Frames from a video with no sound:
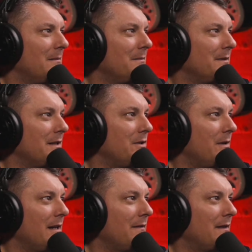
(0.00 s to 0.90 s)
Did you
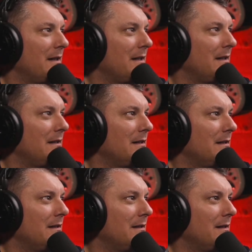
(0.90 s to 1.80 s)
get the
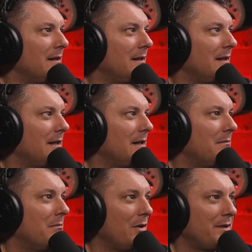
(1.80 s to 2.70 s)

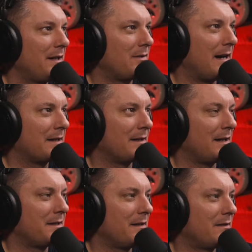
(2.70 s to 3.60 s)
multi-tracks that I
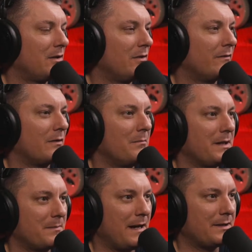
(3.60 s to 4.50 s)
sent to you for
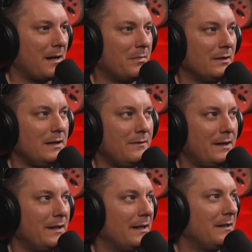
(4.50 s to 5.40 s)
Mismatch? I believe I
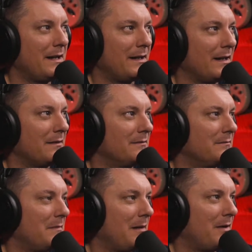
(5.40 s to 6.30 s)
did. Yet again,
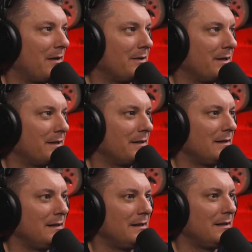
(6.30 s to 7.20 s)
my apologies.
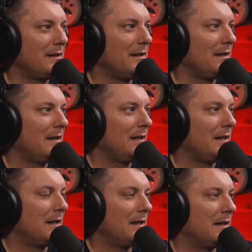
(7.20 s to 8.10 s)

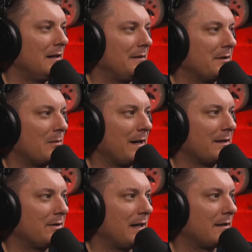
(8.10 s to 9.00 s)
I'll have to go back and
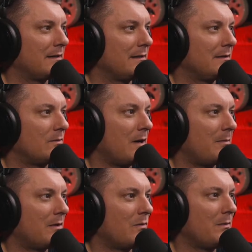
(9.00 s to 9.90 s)
check.
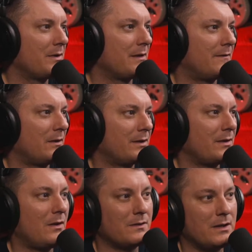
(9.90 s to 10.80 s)
Robert, what was the first
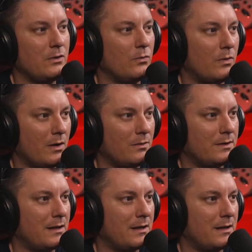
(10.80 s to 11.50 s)
song that you wrote?